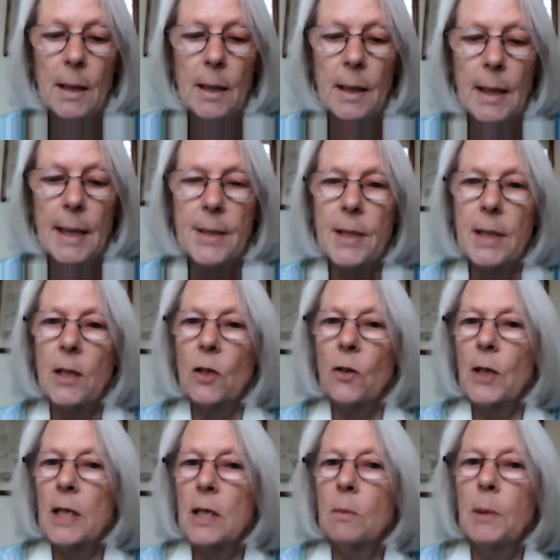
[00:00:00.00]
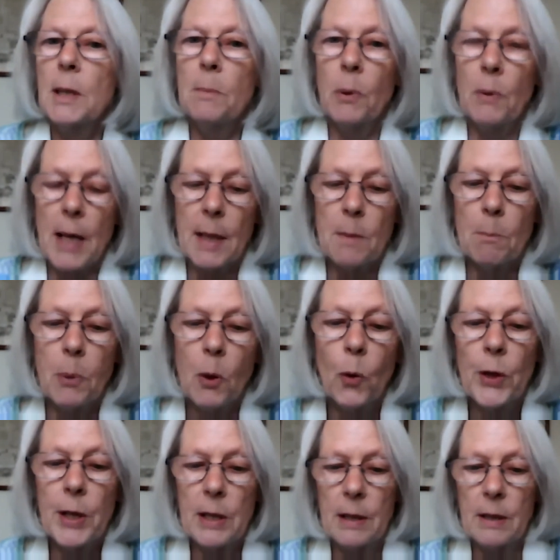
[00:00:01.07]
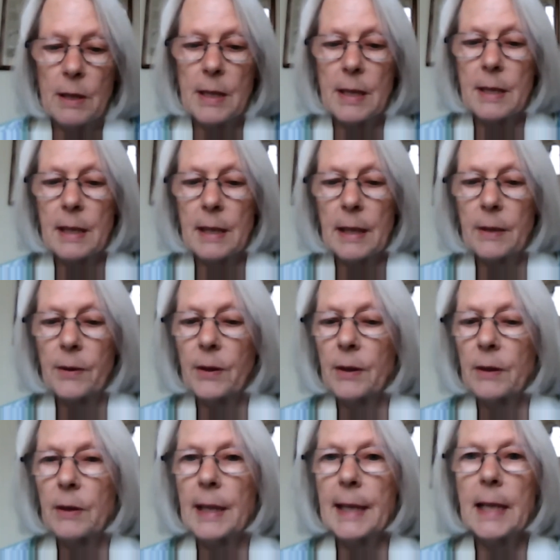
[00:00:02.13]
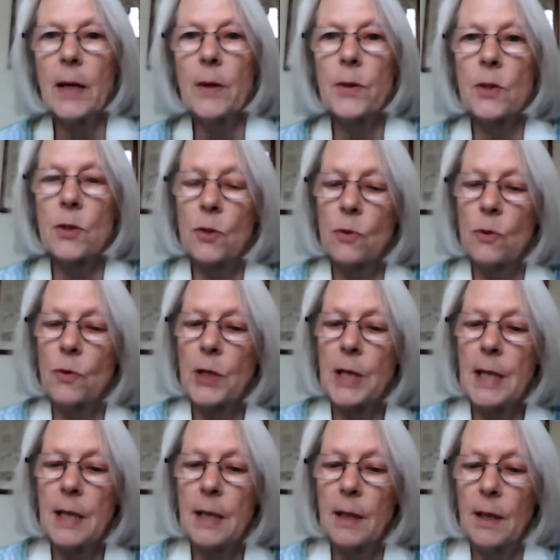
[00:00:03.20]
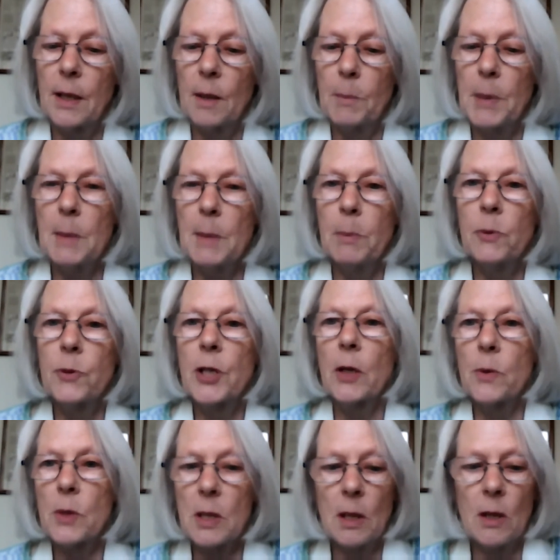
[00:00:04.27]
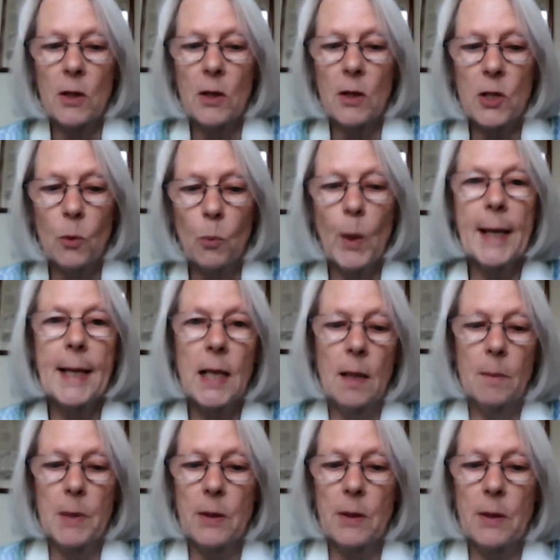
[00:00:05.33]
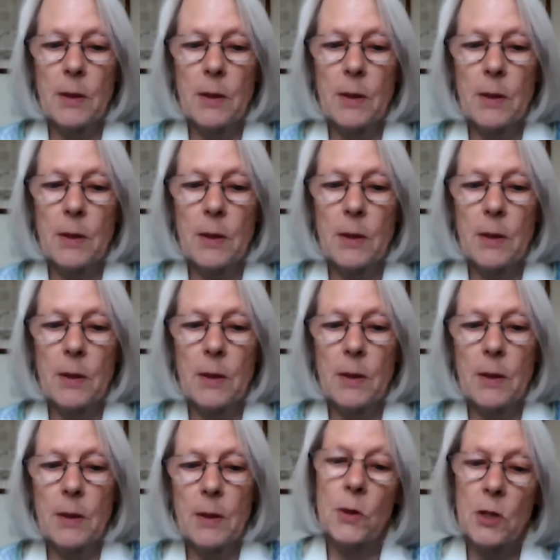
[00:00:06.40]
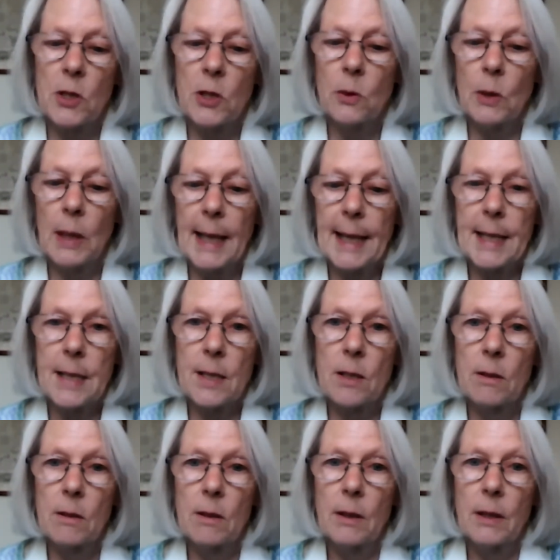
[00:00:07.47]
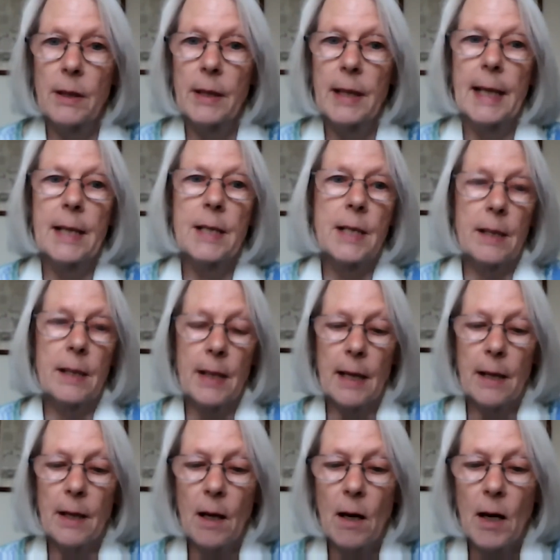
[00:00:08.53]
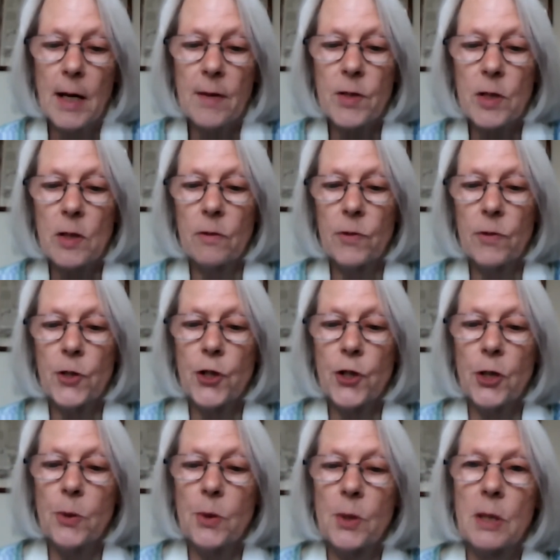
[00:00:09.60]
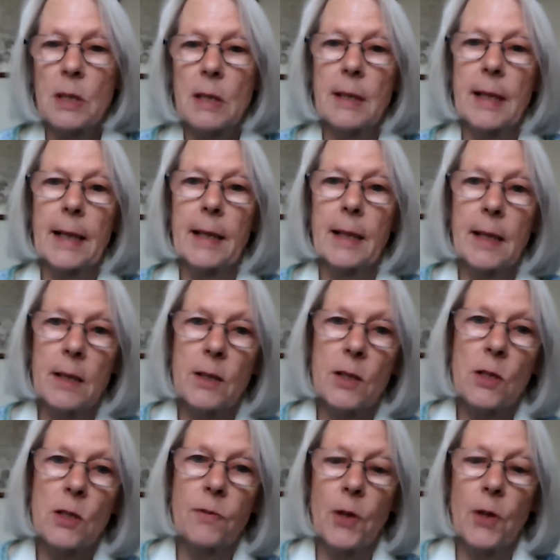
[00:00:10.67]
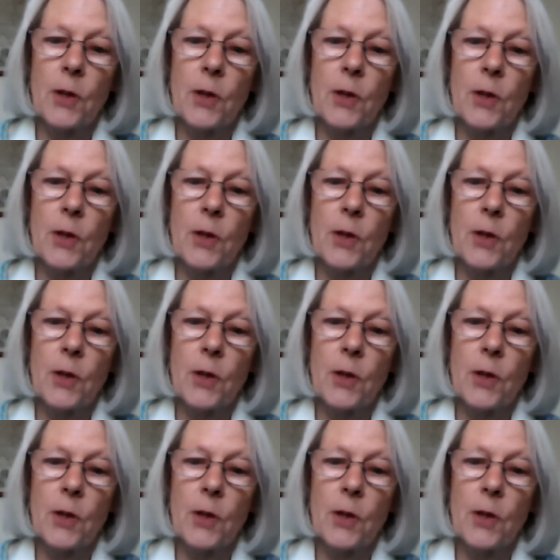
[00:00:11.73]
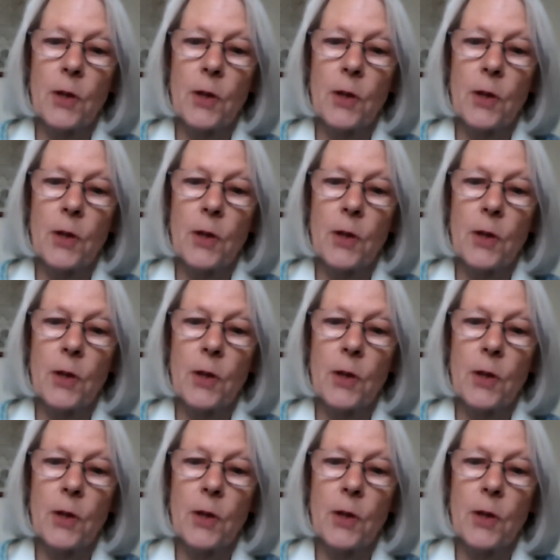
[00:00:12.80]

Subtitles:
It's incredibly poignant, isn't it, that in our story, people don't start to wake up to the suffering until it's almost too late, until their lives have reduced, their kinsfolk have